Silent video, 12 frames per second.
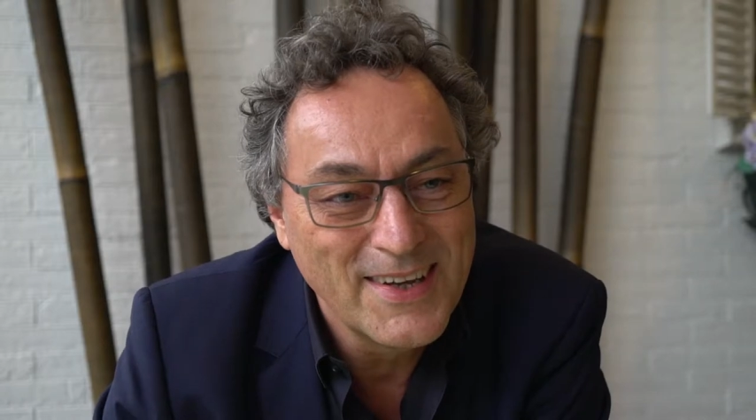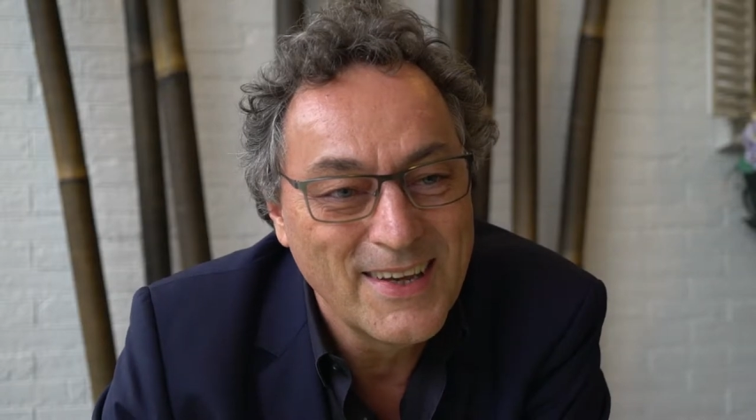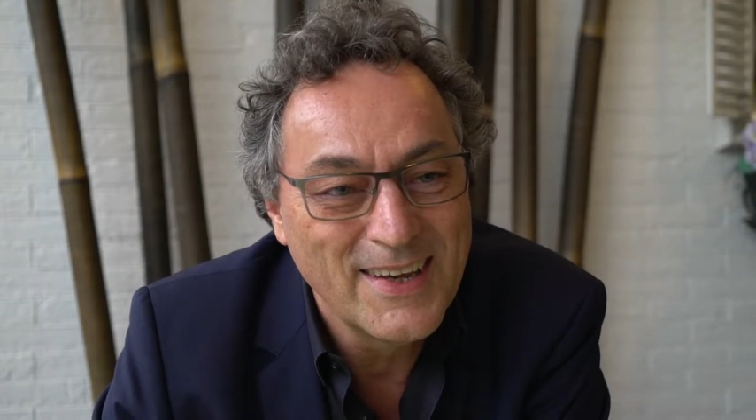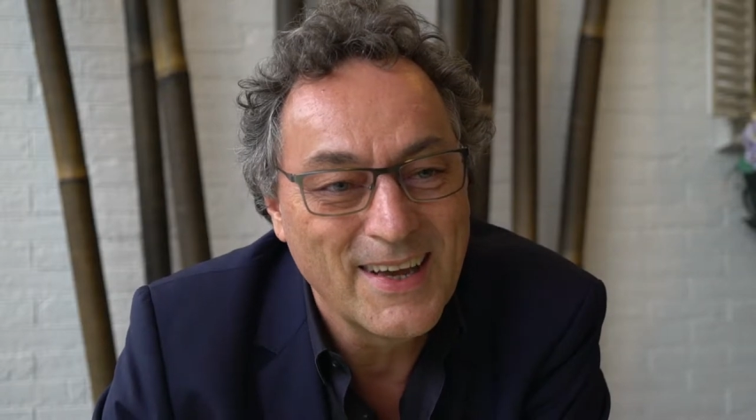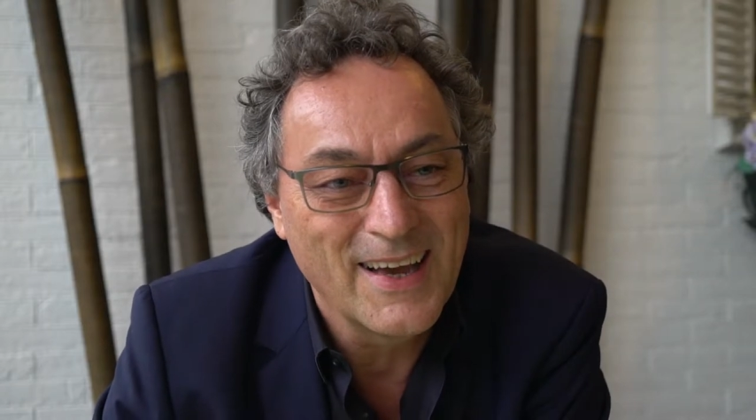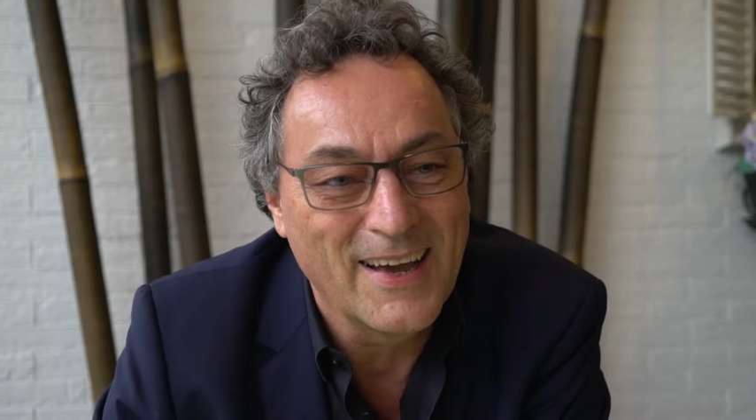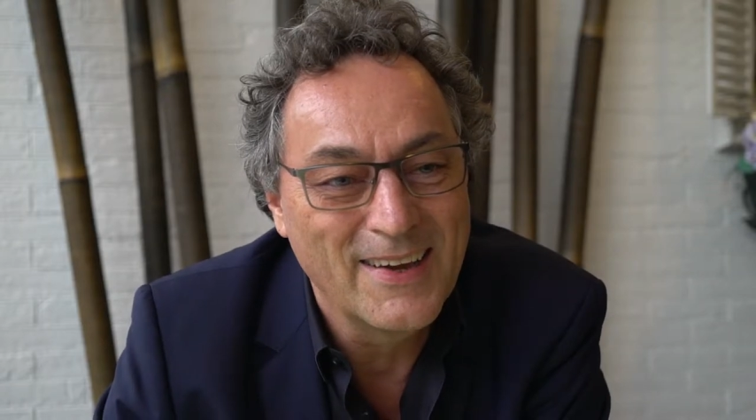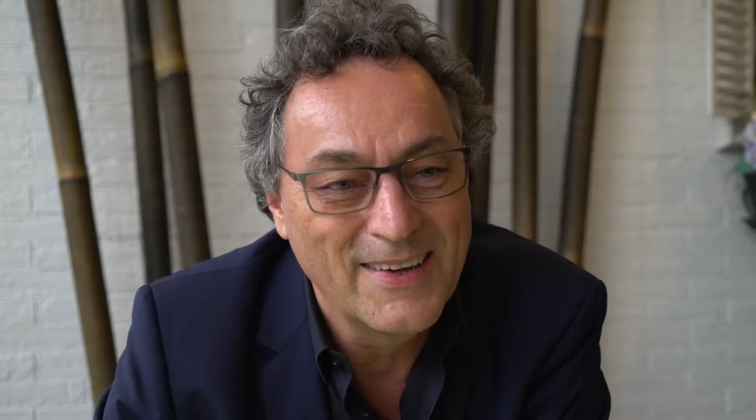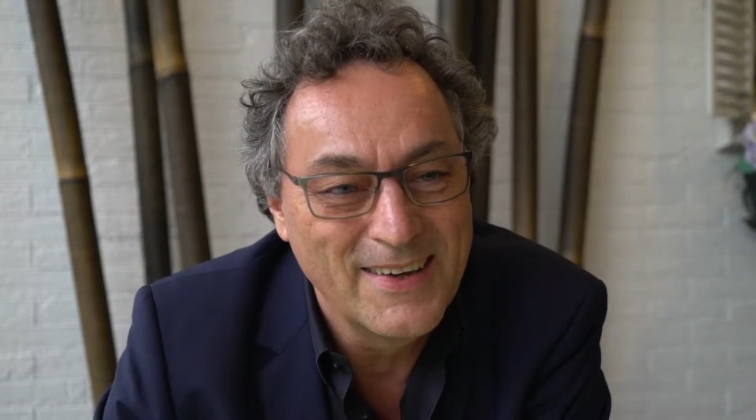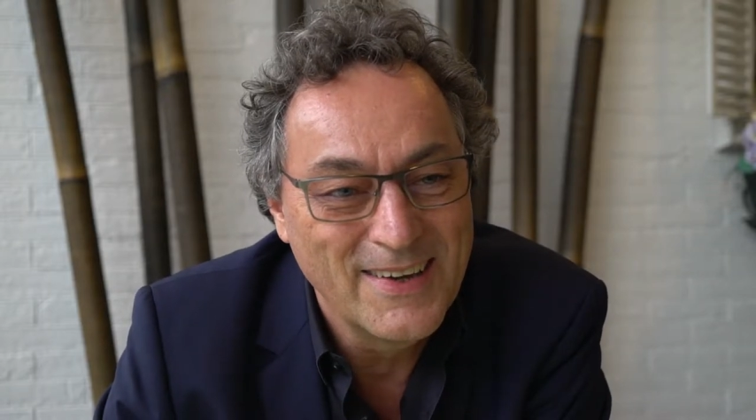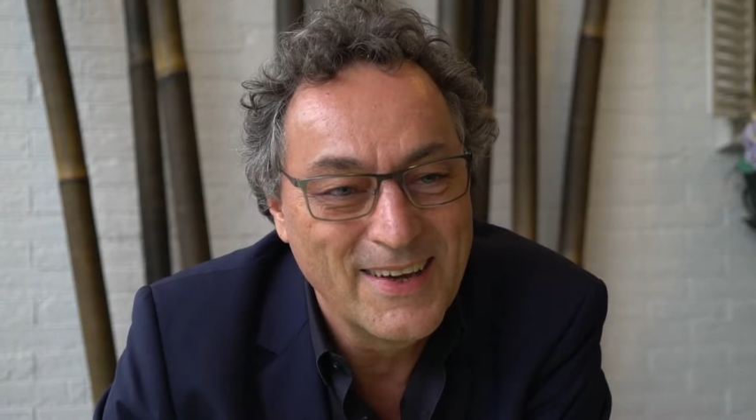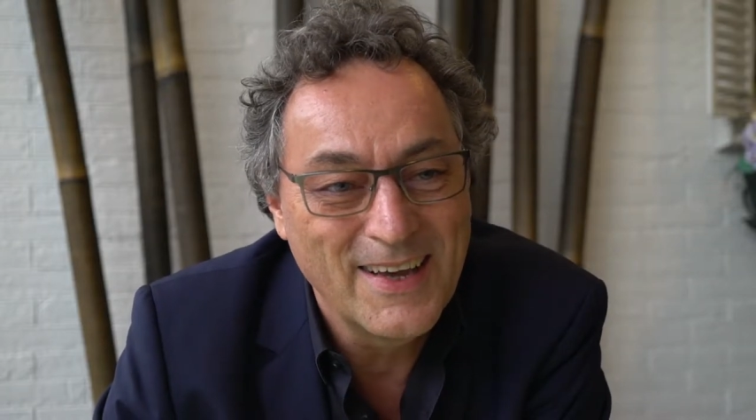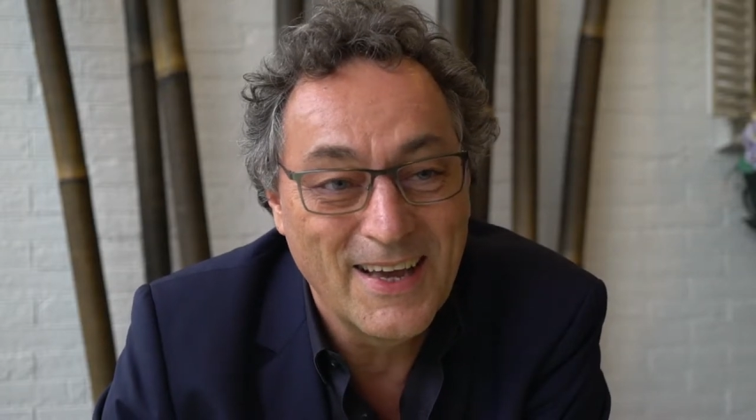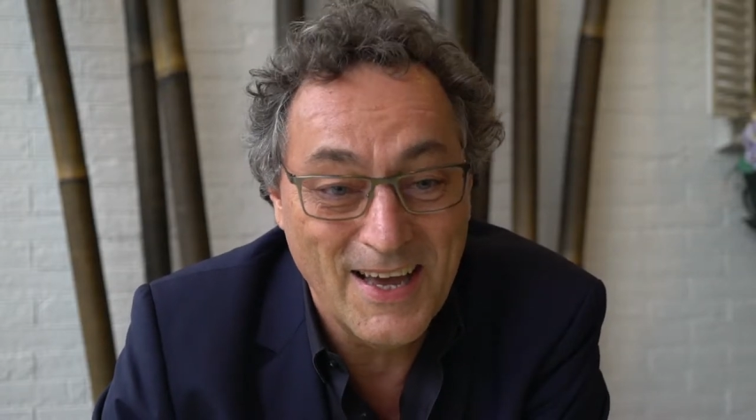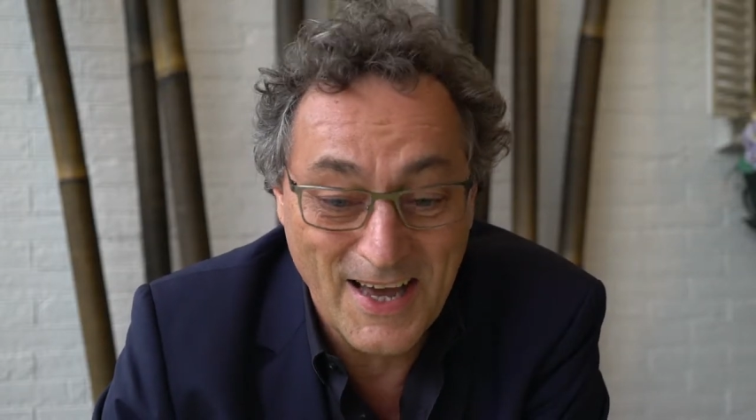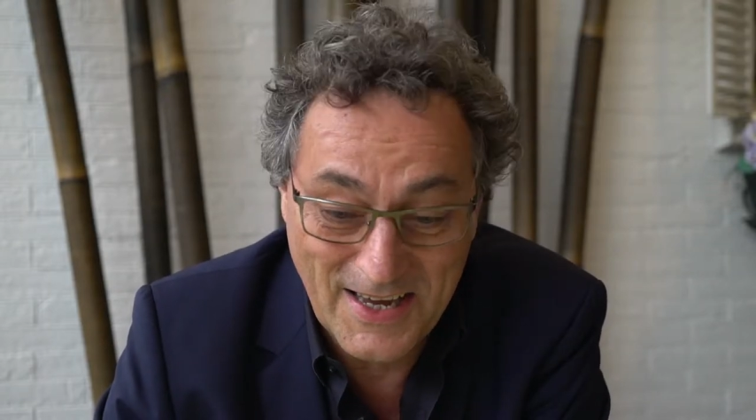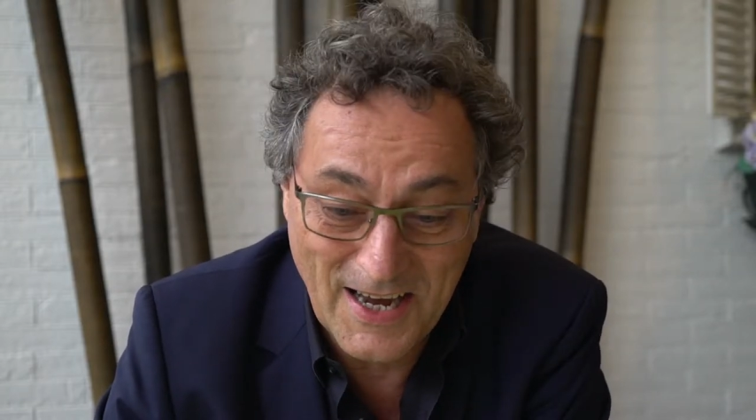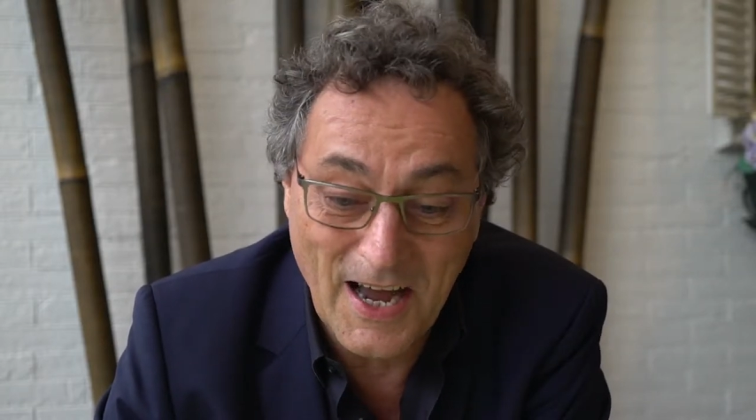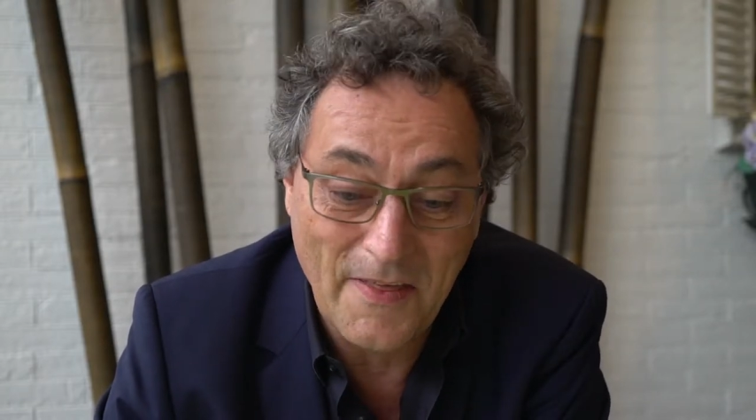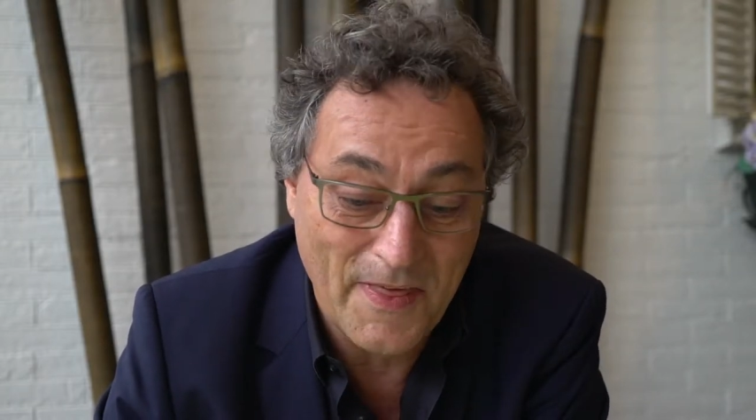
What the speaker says: Yeah.